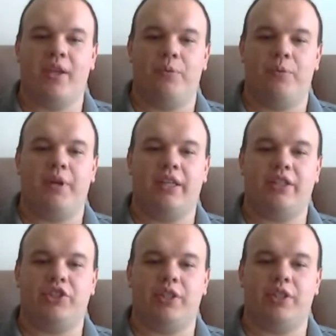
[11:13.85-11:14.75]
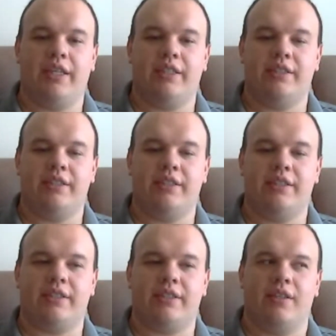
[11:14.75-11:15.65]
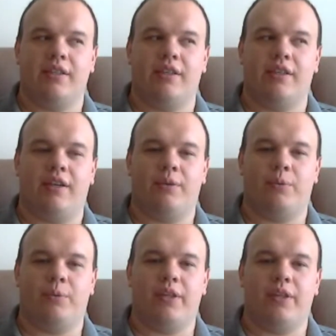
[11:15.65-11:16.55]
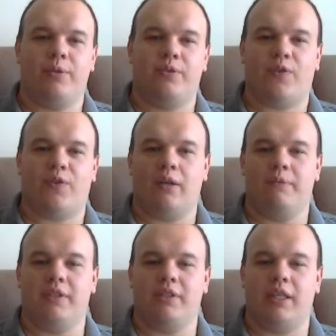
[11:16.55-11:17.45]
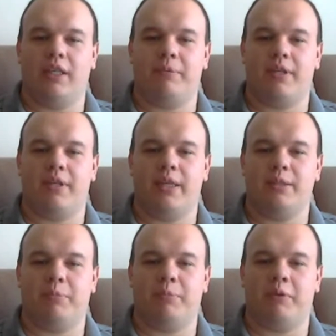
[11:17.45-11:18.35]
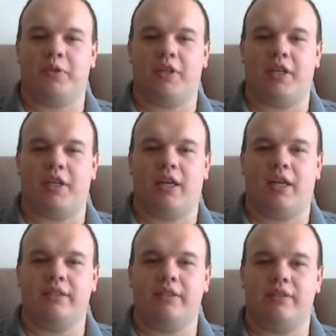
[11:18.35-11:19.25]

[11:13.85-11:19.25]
which is one of those Farmville type things, but for guys.